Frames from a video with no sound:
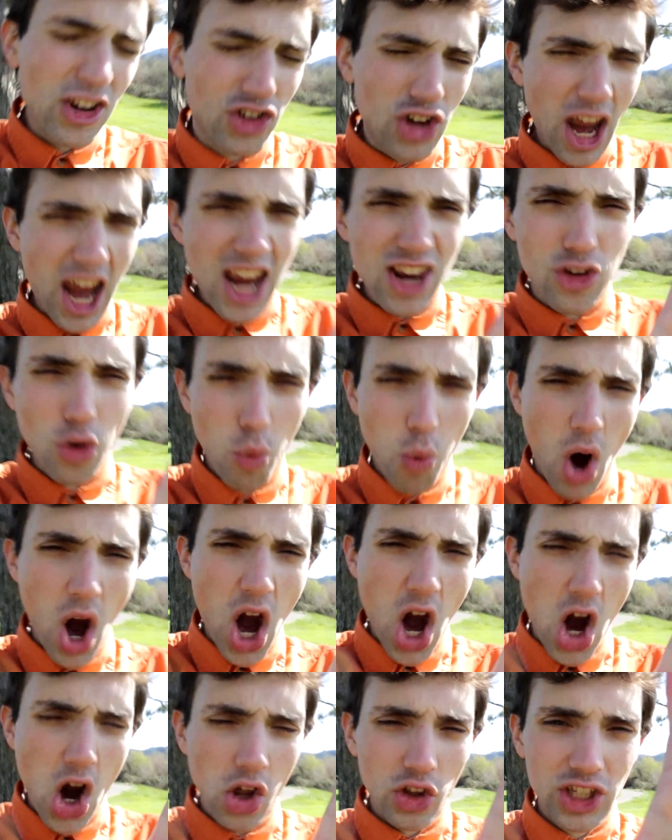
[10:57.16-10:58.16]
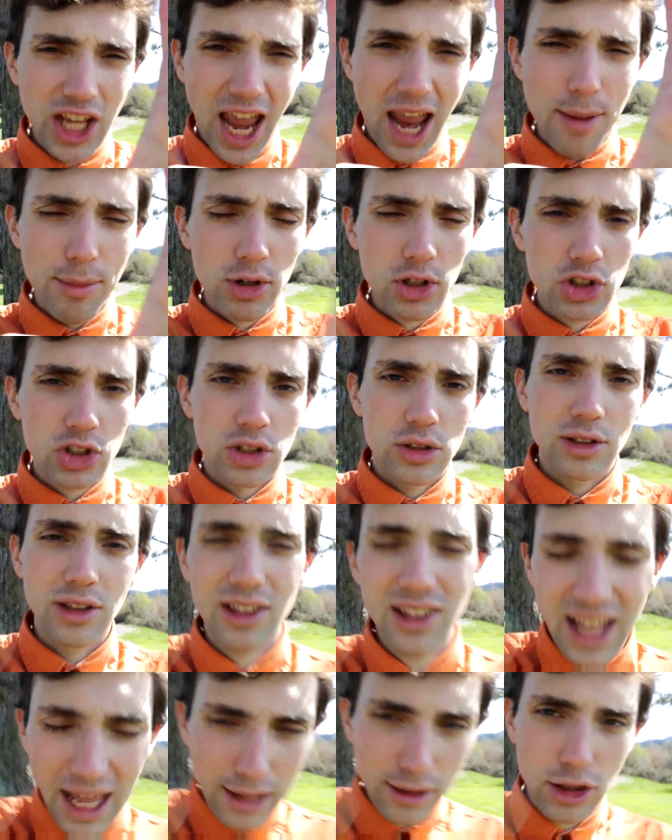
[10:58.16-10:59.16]
to change the world, gamers.
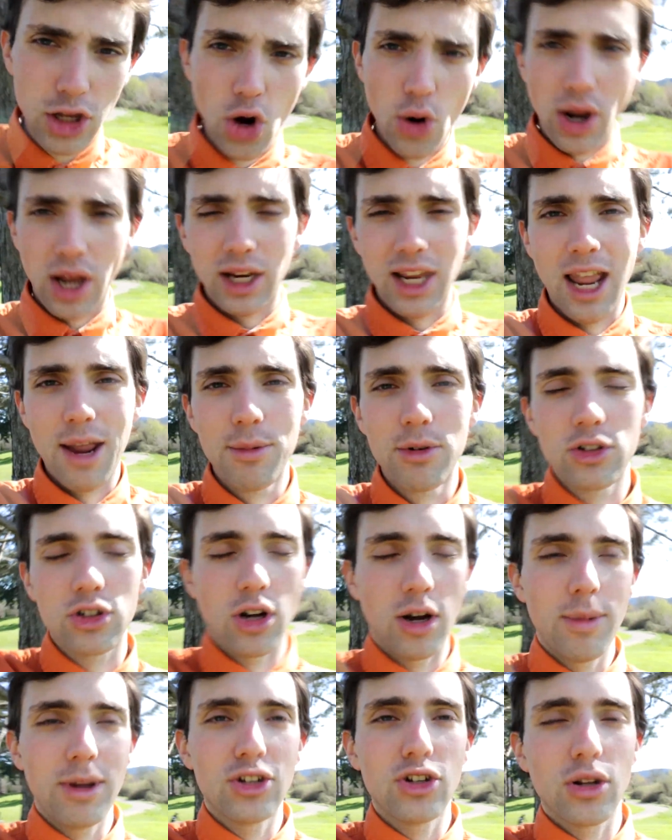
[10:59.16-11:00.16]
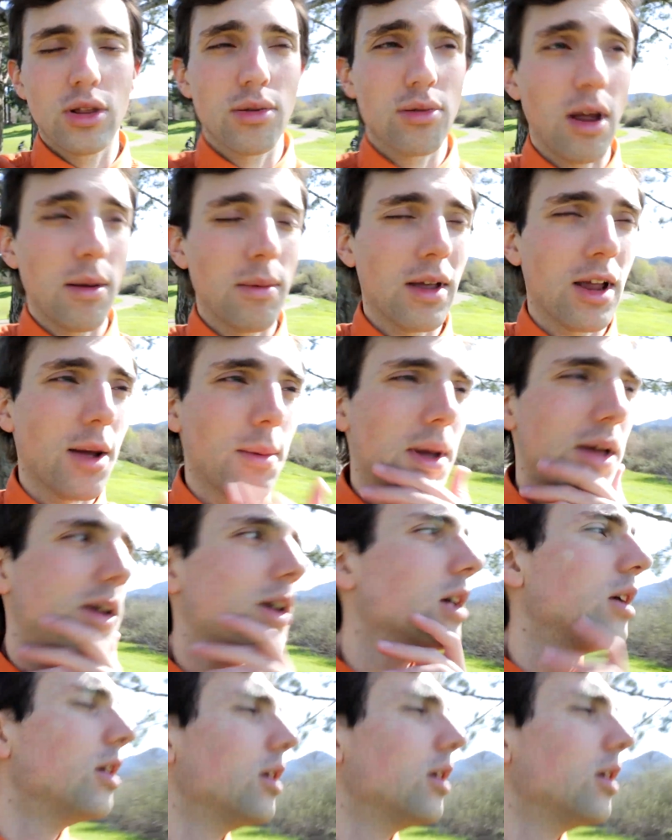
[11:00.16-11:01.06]
Let's do it, gamers. Make sure to subscribe, like, comment.